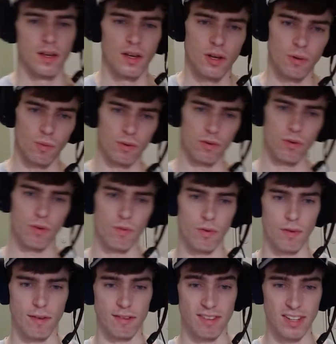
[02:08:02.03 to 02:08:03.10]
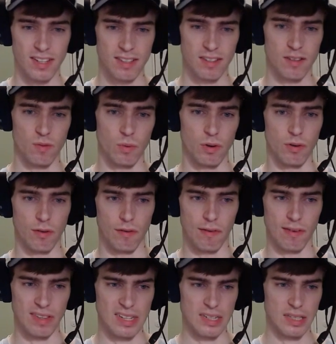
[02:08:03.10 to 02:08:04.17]
1, 2, 3, 4, 5, 6. 1, 2, 3, 4,
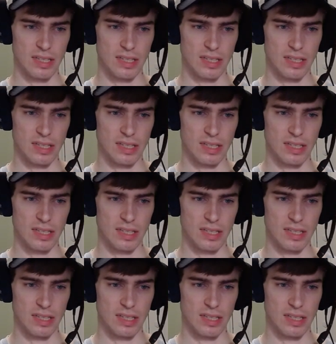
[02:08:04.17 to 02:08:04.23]
5, 6.